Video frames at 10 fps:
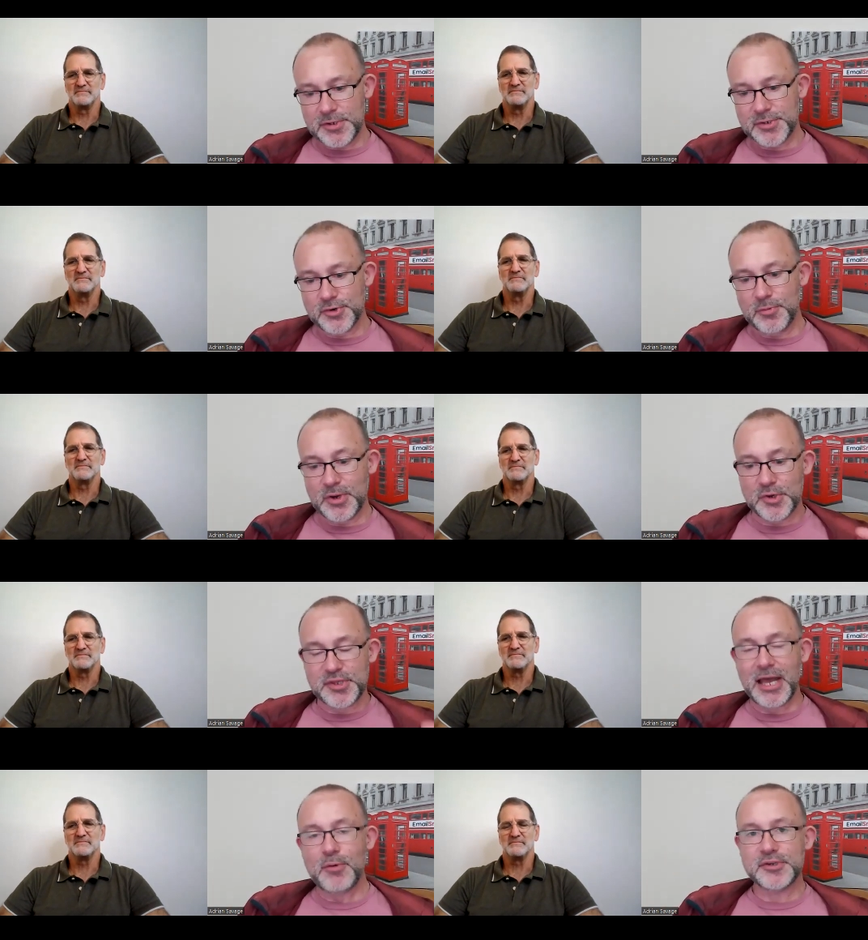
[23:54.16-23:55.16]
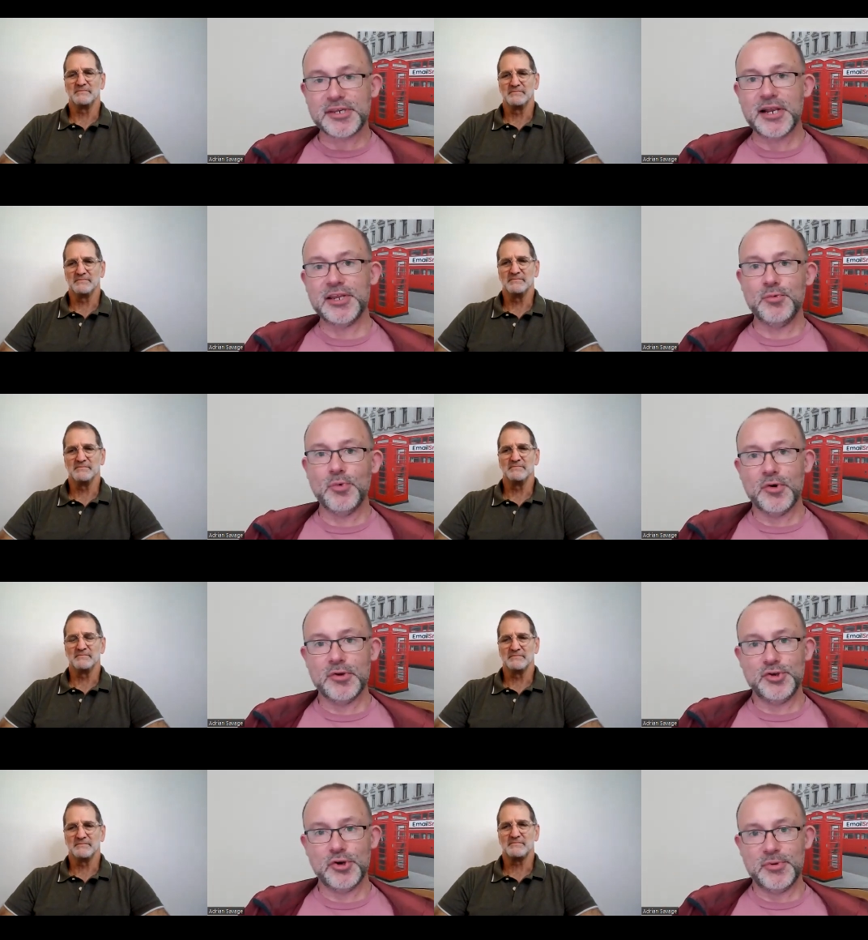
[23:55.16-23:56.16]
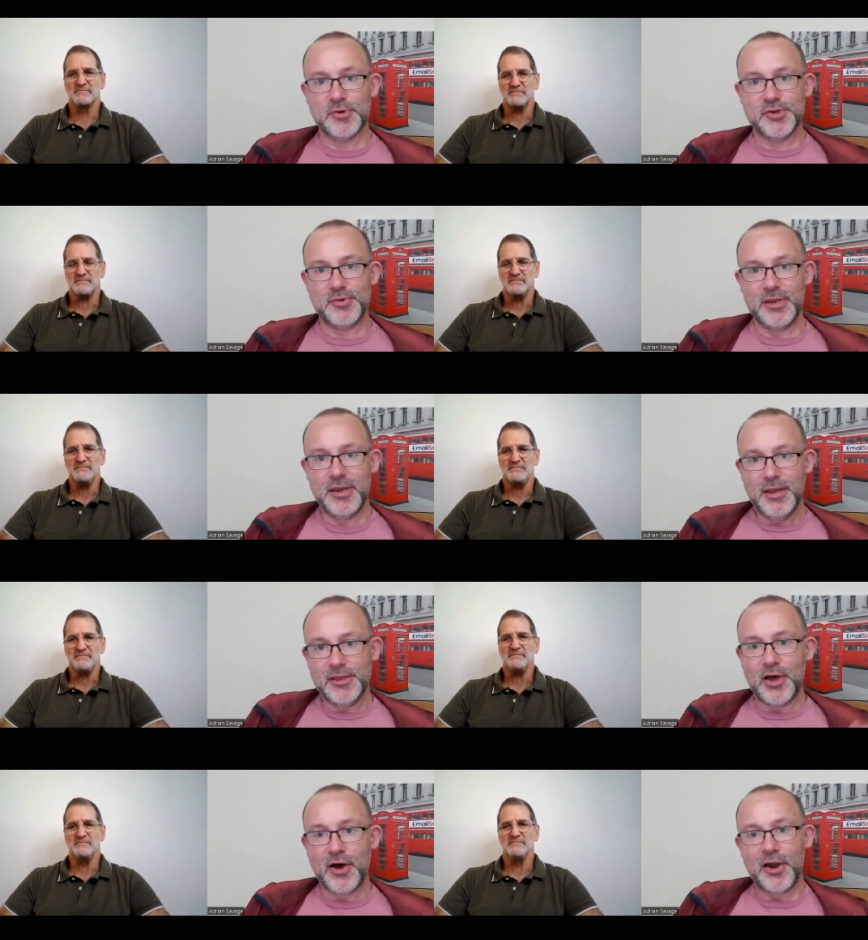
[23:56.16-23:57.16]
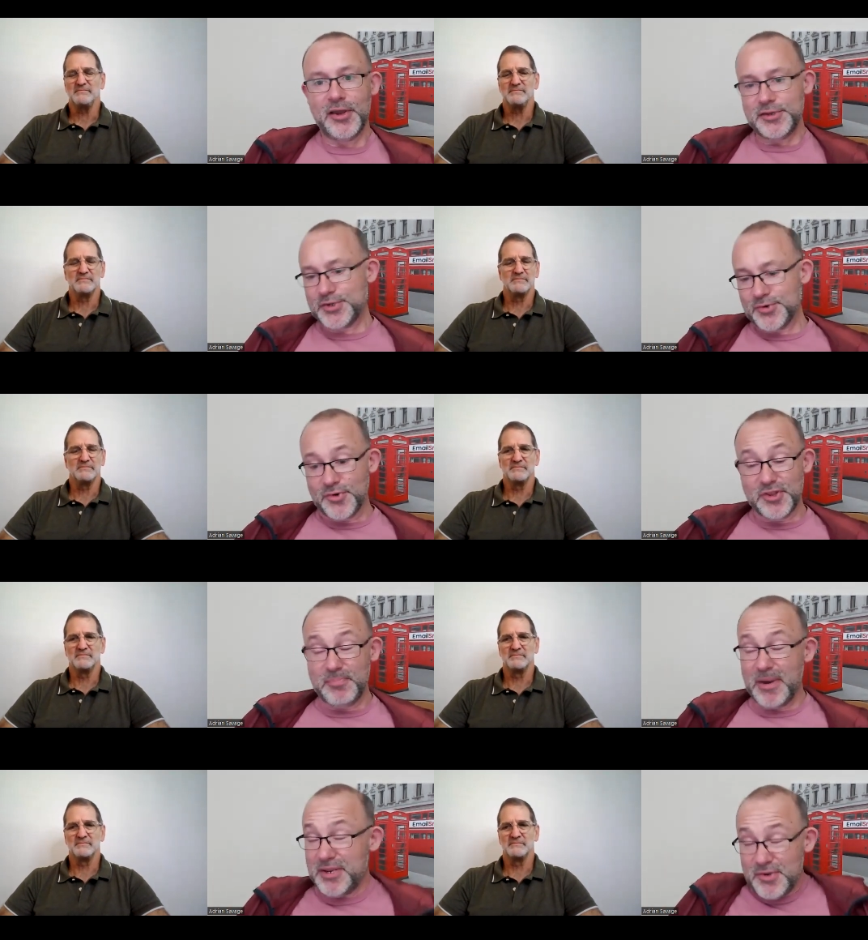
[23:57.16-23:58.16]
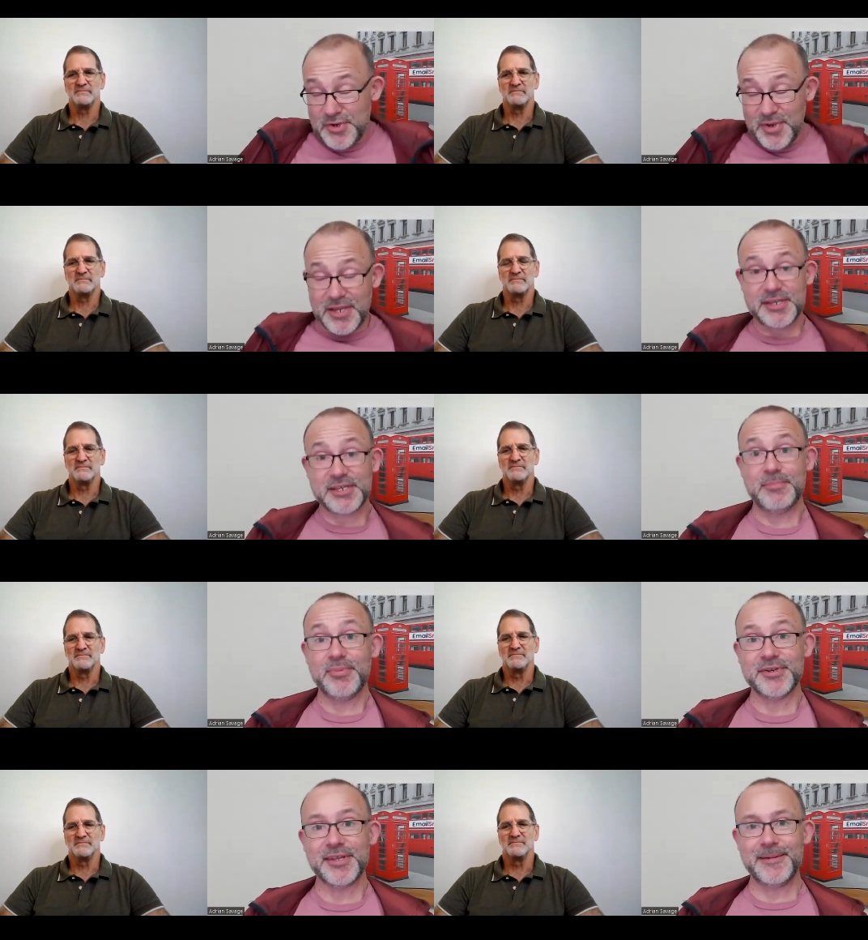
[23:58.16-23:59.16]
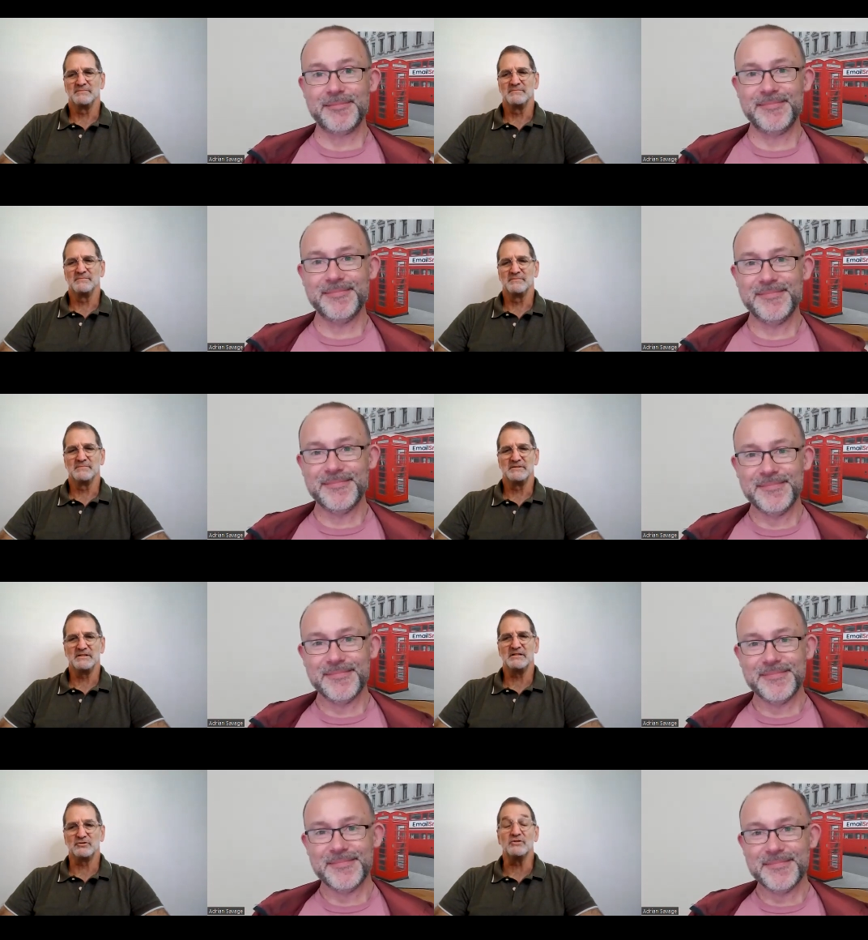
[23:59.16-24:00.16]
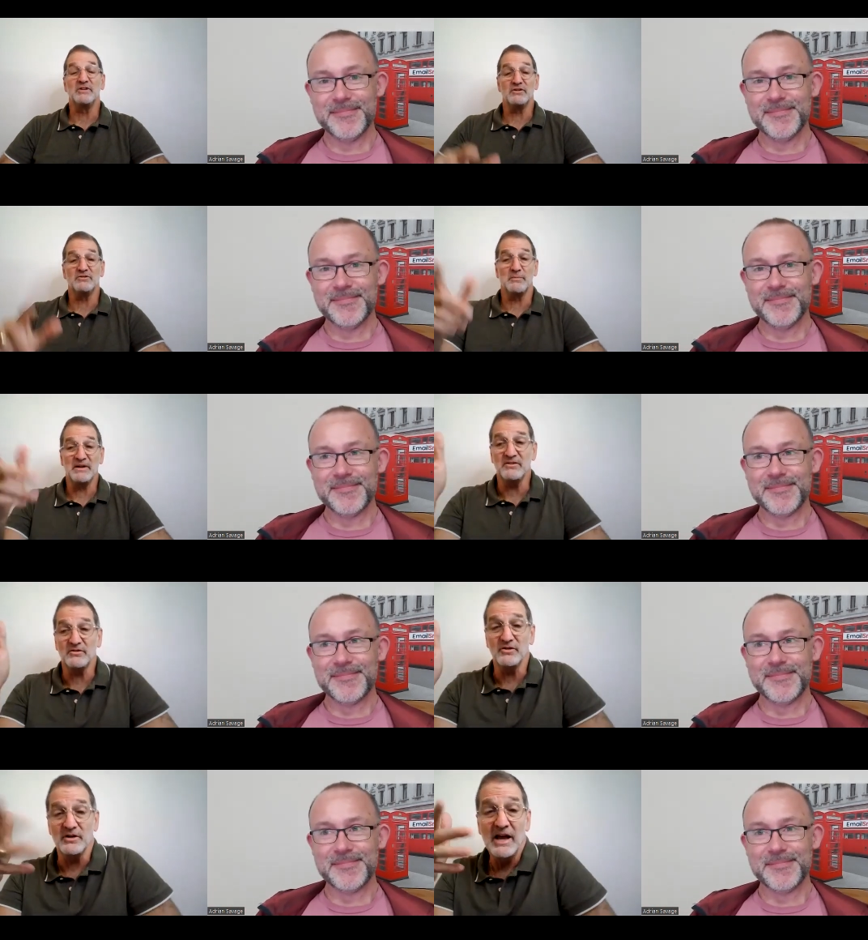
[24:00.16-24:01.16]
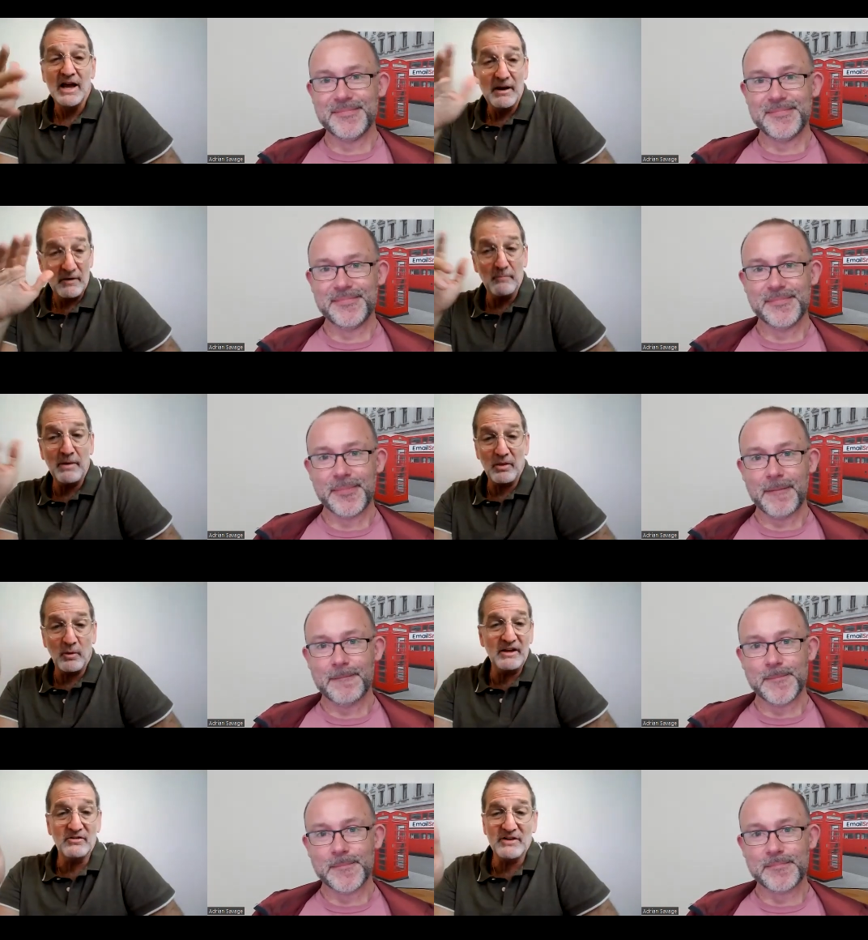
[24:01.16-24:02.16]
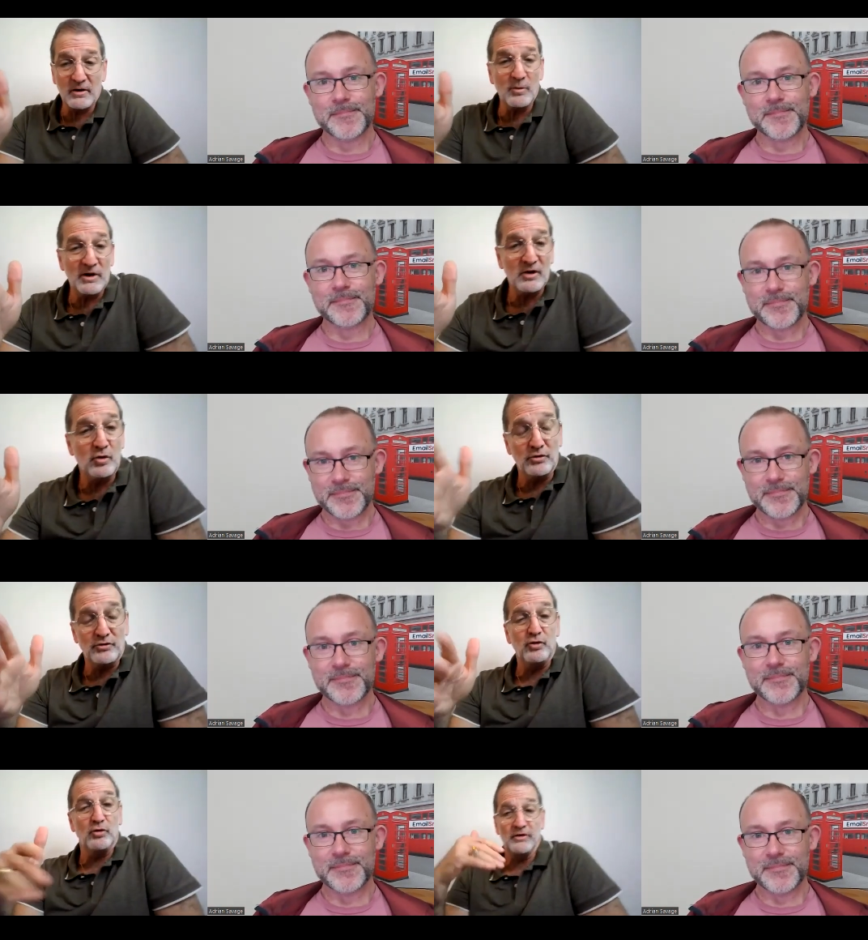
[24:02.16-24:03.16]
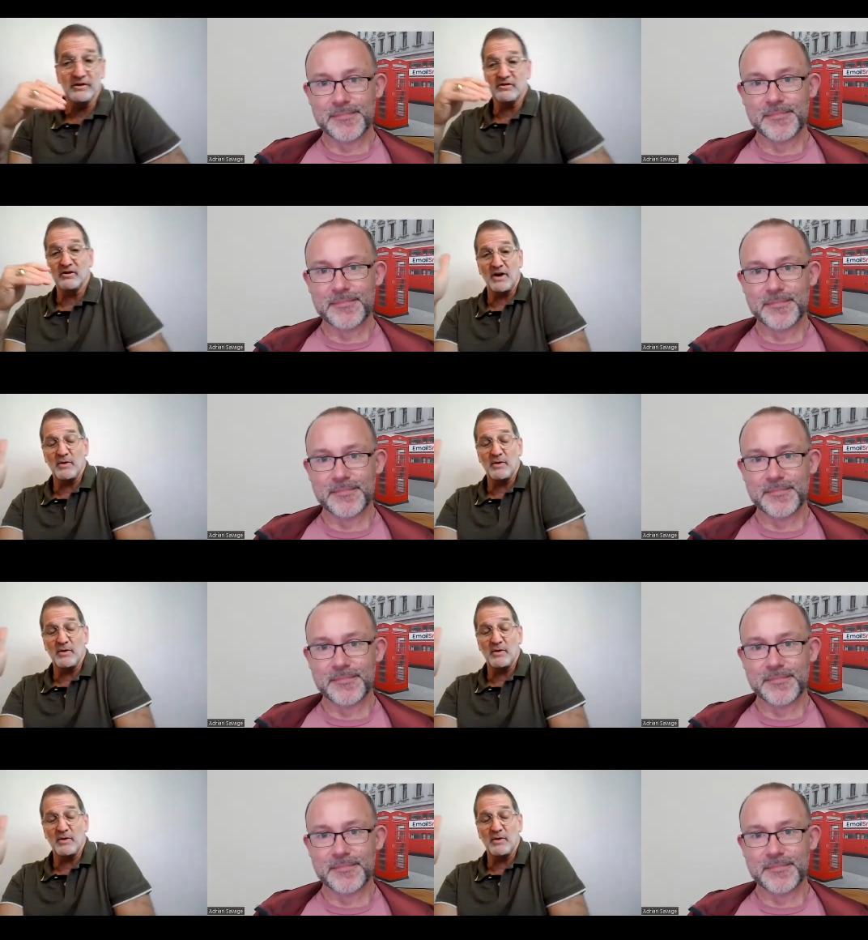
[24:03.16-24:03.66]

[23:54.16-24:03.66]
Speaker 1: score because that will tell you what good a job you're doing. The higher the score, the better you're doing. It's as simple as that.
Speaker 2: Yeah. So tell us about this because, eh, by the way, he's got a really cool tool that's a